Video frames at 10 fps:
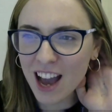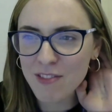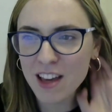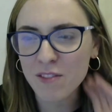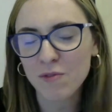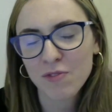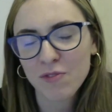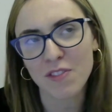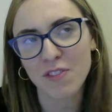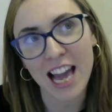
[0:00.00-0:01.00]
I think,
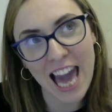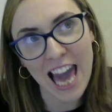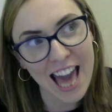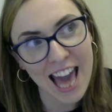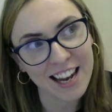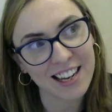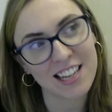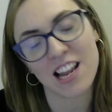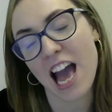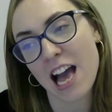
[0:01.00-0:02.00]
again,
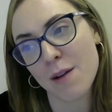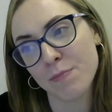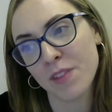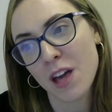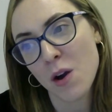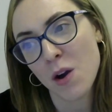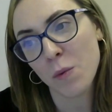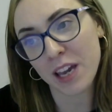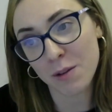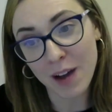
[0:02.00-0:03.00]

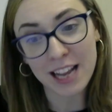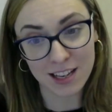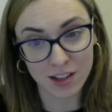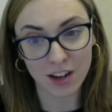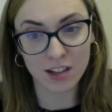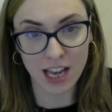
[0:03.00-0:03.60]
we can widen this out